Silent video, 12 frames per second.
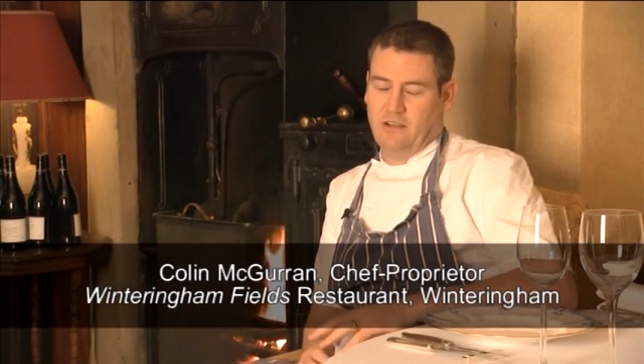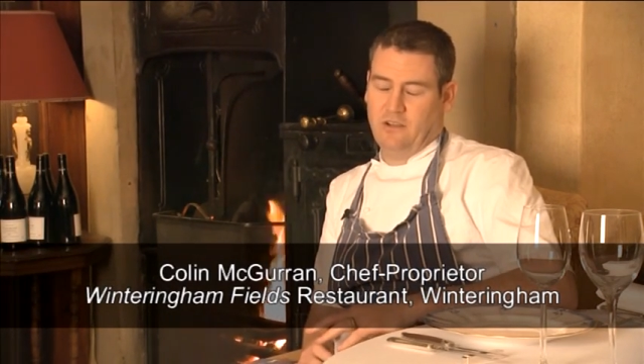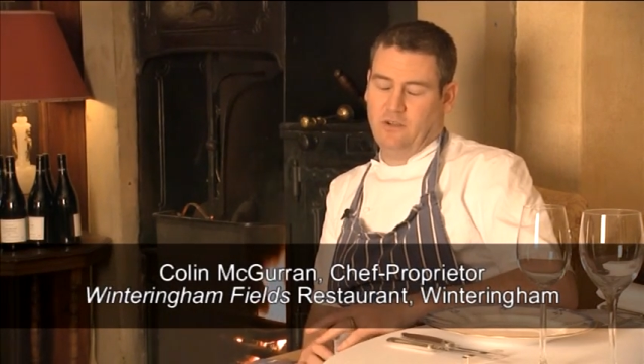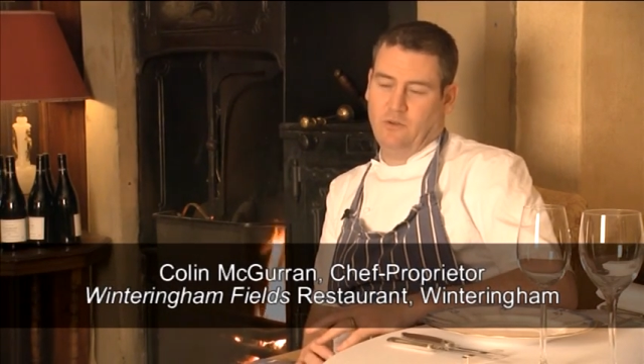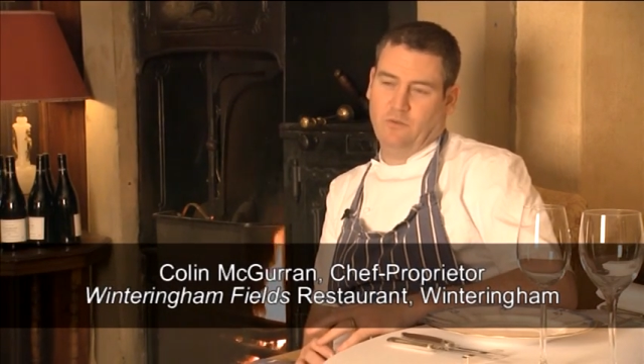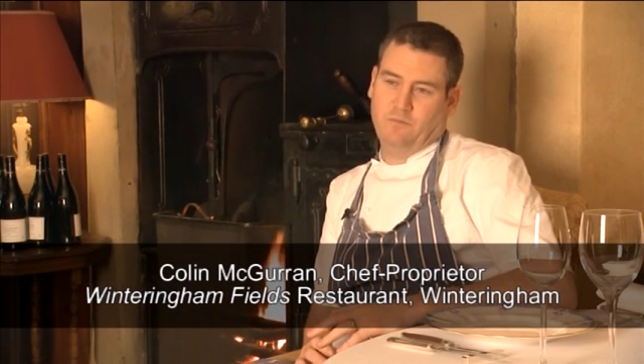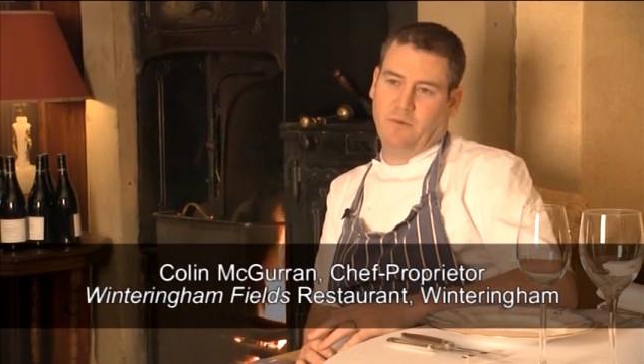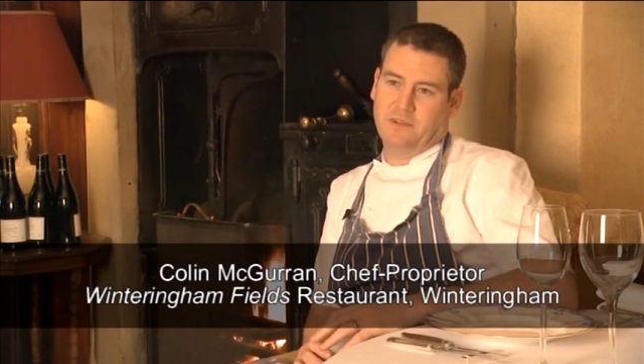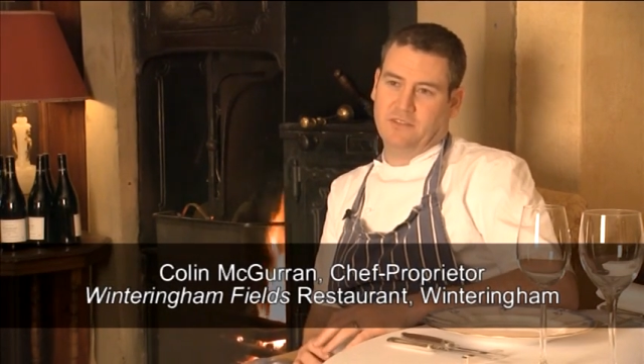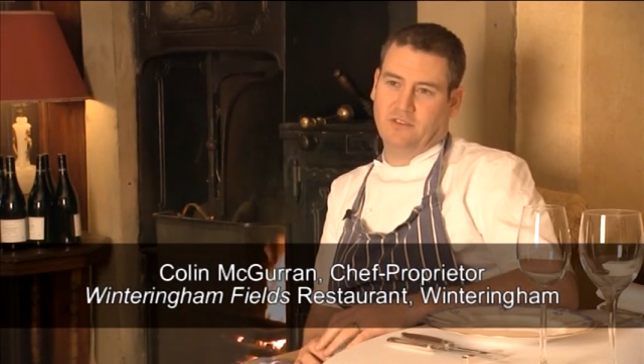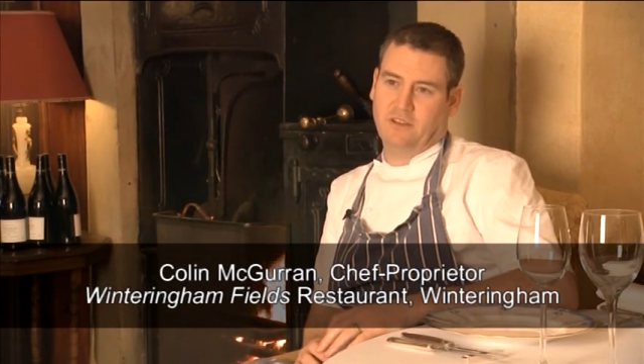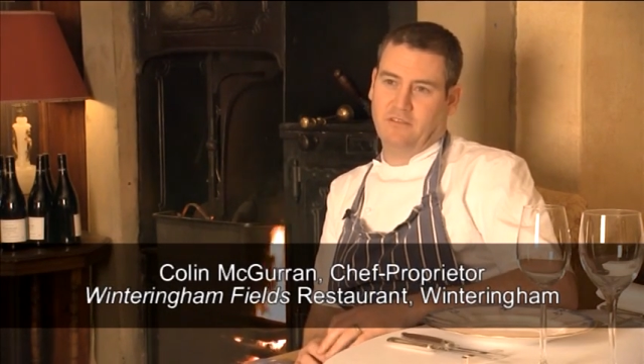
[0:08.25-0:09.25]
who
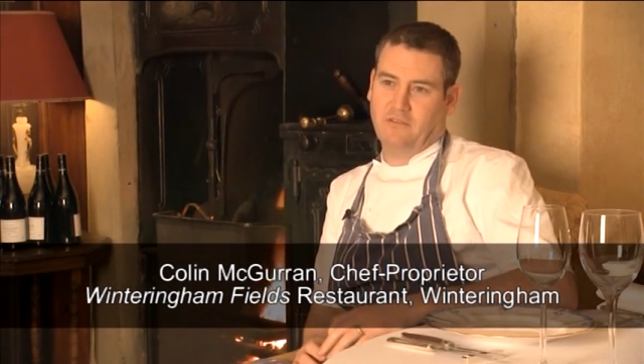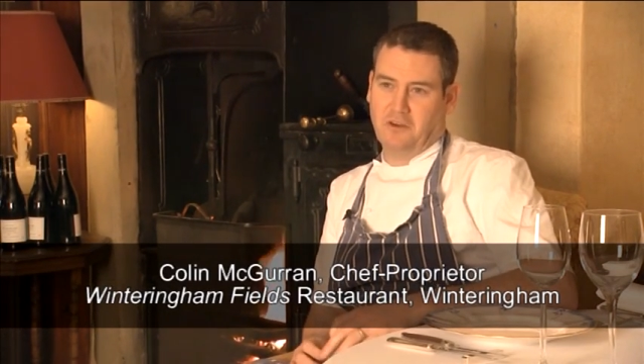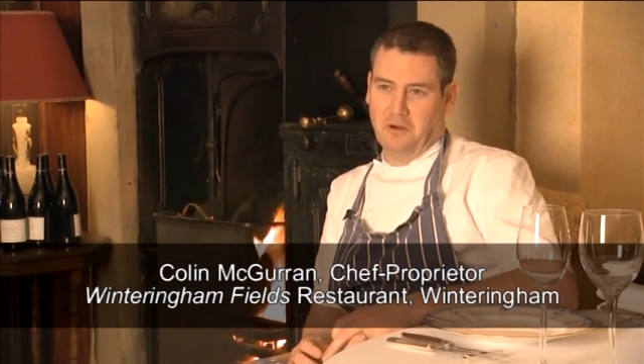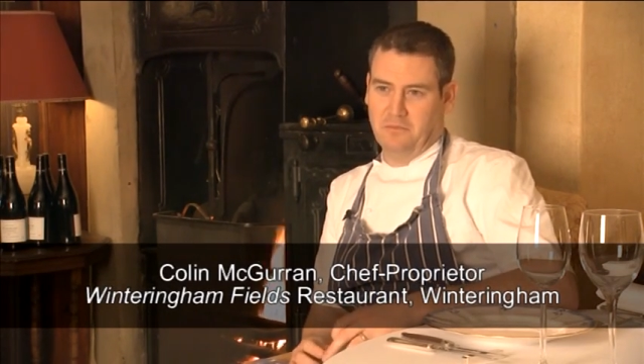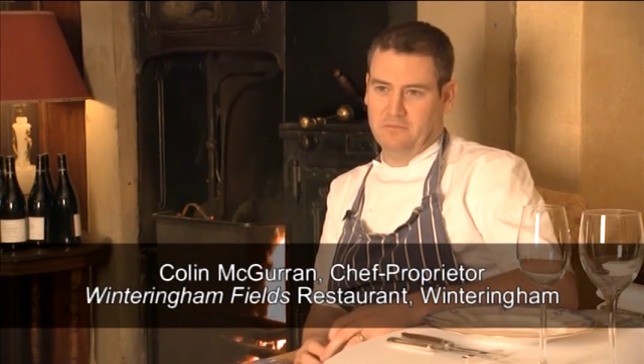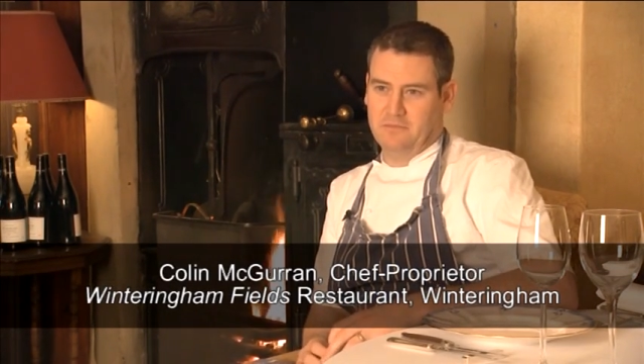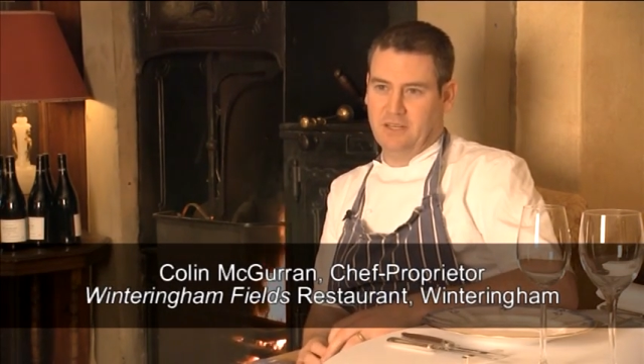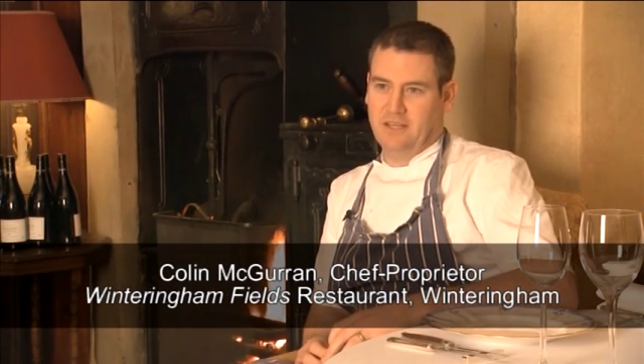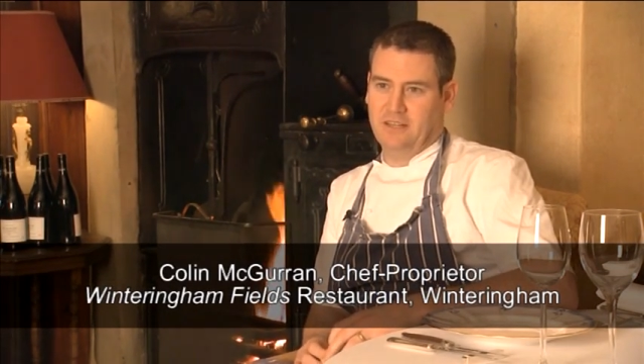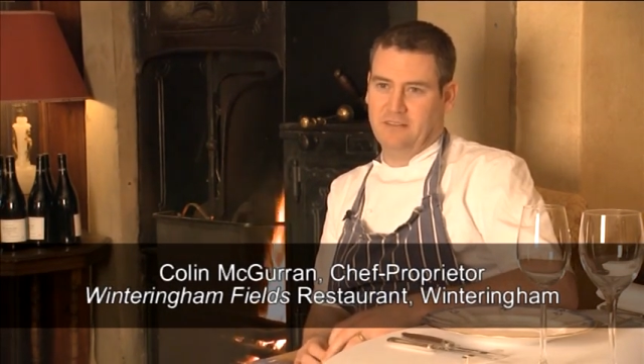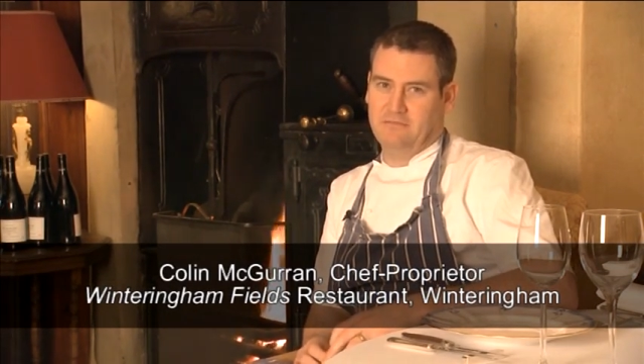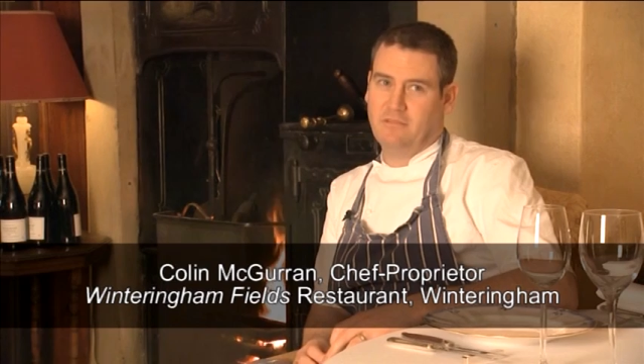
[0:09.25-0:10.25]
probably took it from
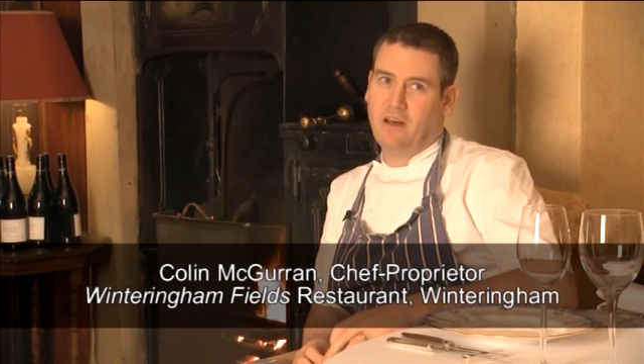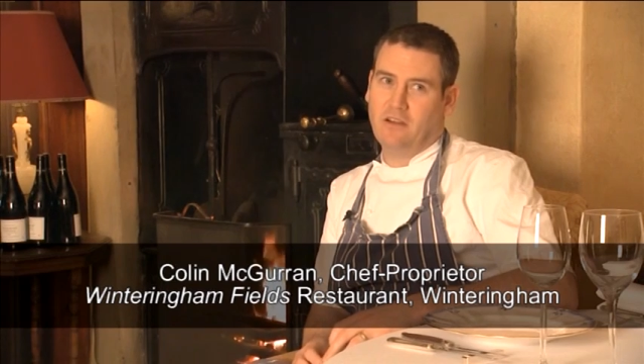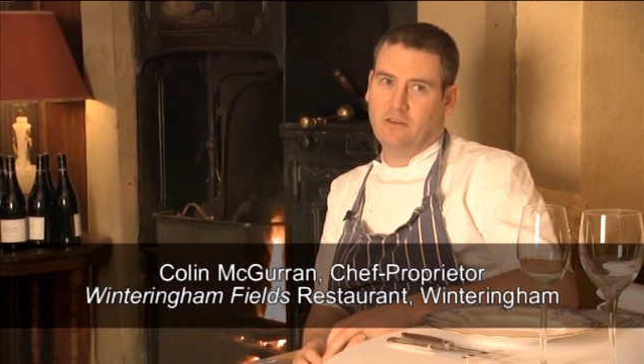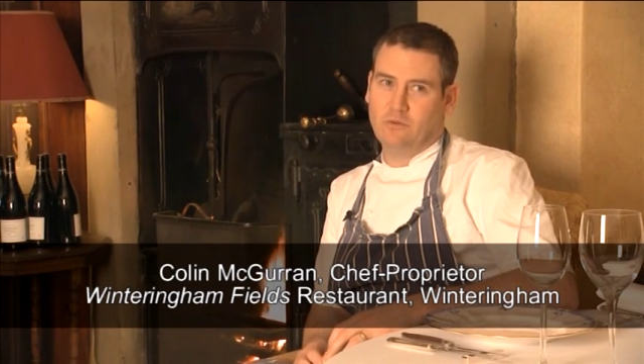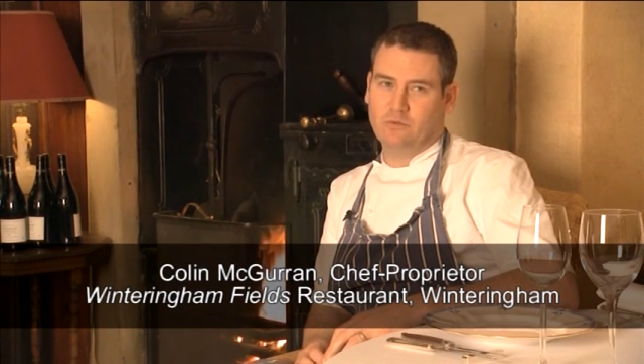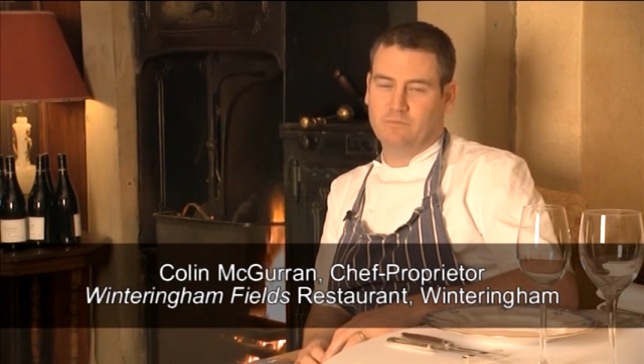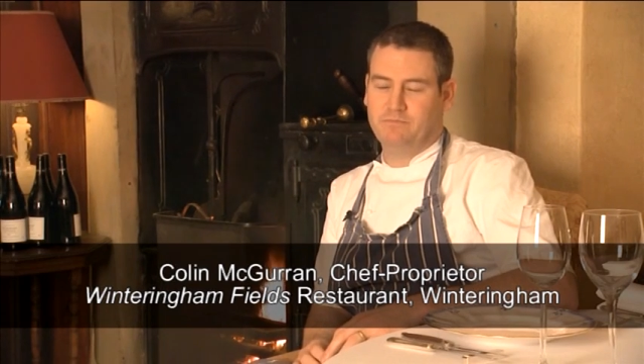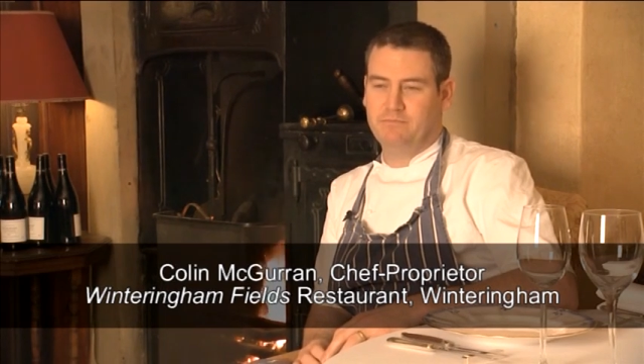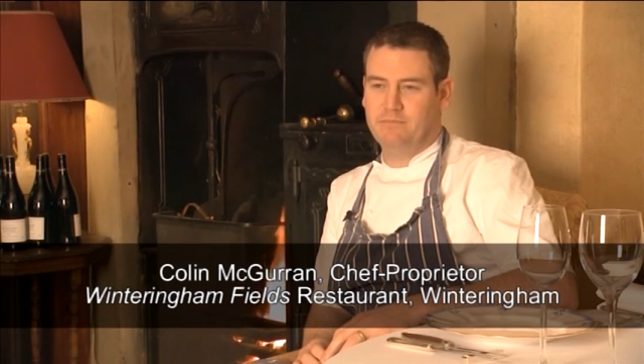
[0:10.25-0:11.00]
an old